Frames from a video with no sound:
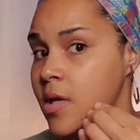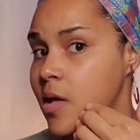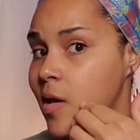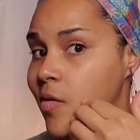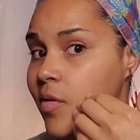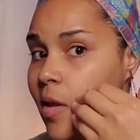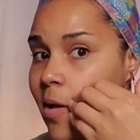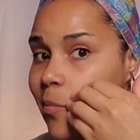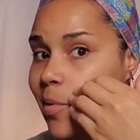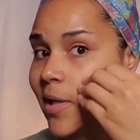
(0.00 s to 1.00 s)
have a lot
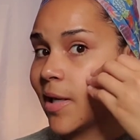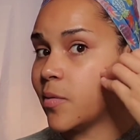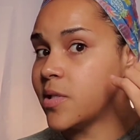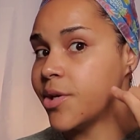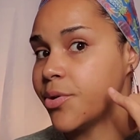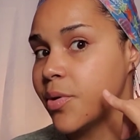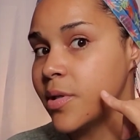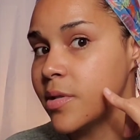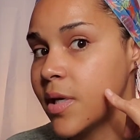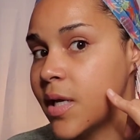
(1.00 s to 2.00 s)
of breakouts here. You can
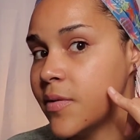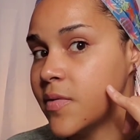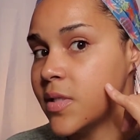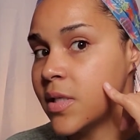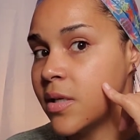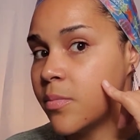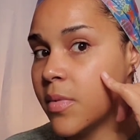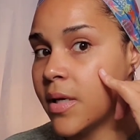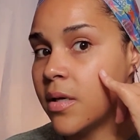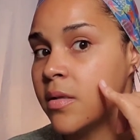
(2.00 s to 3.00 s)
kind of see them
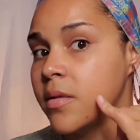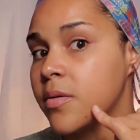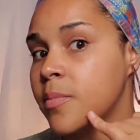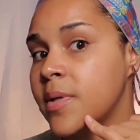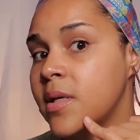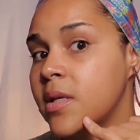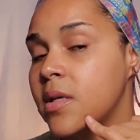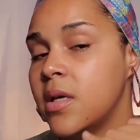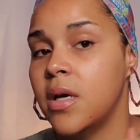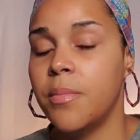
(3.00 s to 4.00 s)
like a little bit,
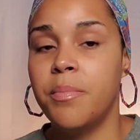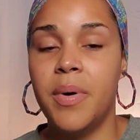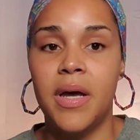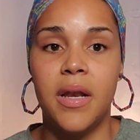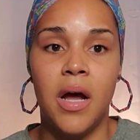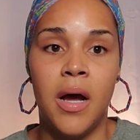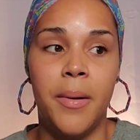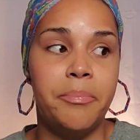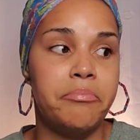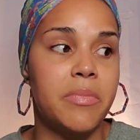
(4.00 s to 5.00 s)
but
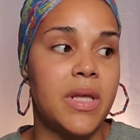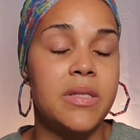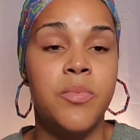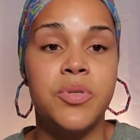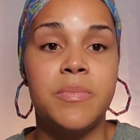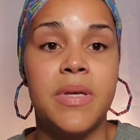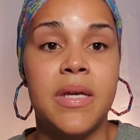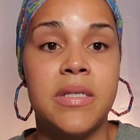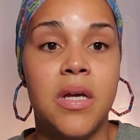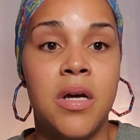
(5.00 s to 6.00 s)
it's mostly
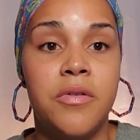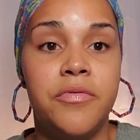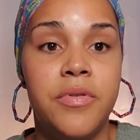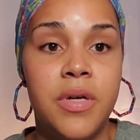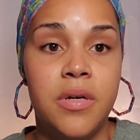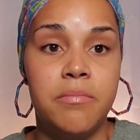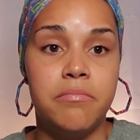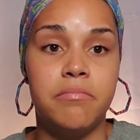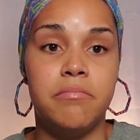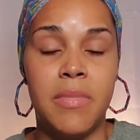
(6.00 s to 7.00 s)
because of
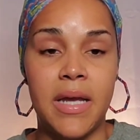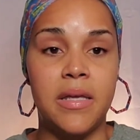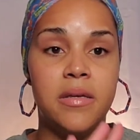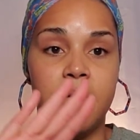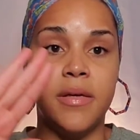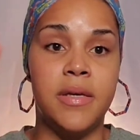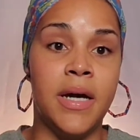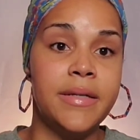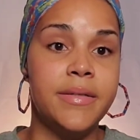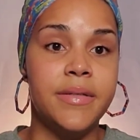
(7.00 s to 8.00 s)
my
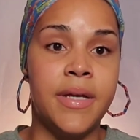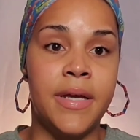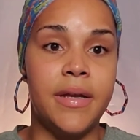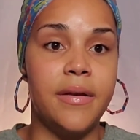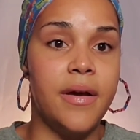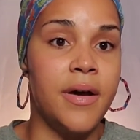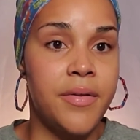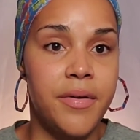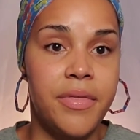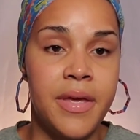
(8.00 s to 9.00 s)
gut and
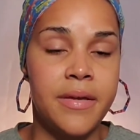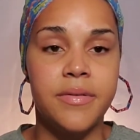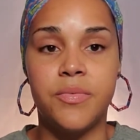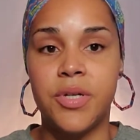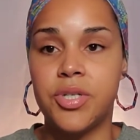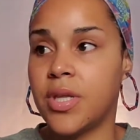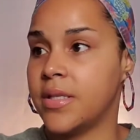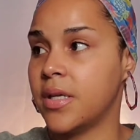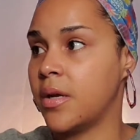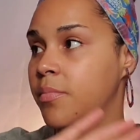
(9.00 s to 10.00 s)
other things, which that's
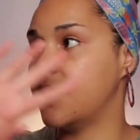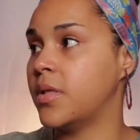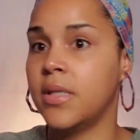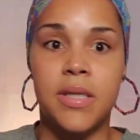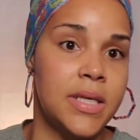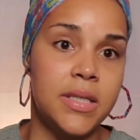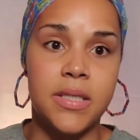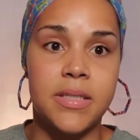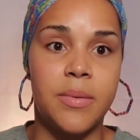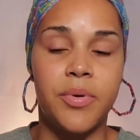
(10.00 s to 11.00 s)
a completely
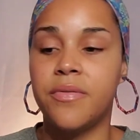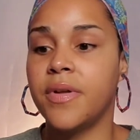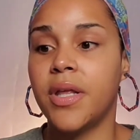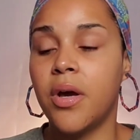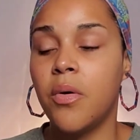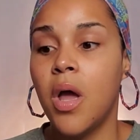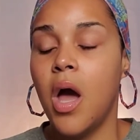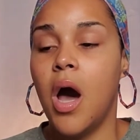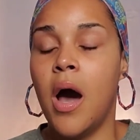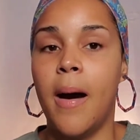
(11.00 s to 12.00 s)
separate video.
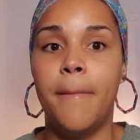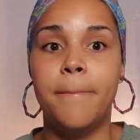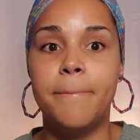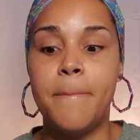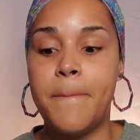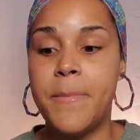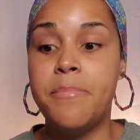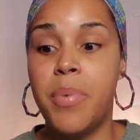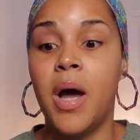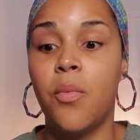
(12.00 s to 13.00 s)

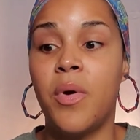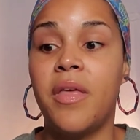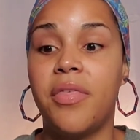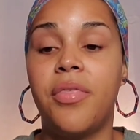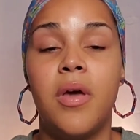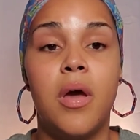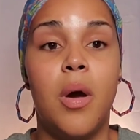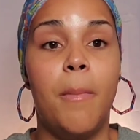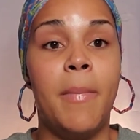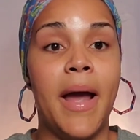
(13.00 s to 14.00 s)
But with
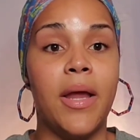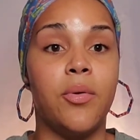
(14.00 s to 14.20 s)
my